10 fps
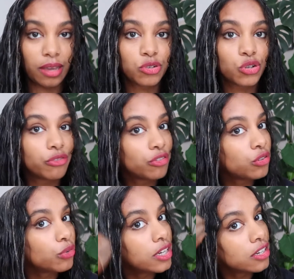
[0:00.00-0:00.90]
I'm sure if you
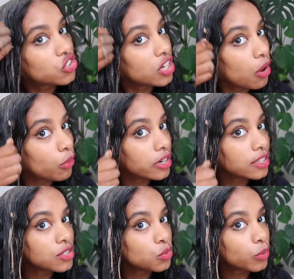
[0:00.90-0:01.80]
do it in the shower,
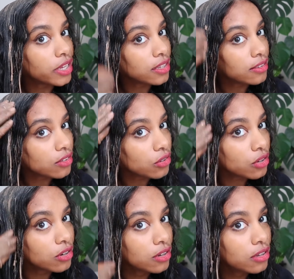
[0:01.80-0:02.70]
it's way
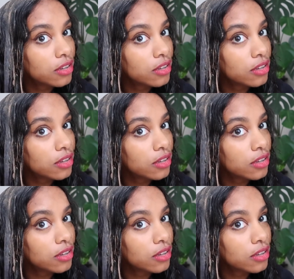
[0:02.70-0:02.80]
easier.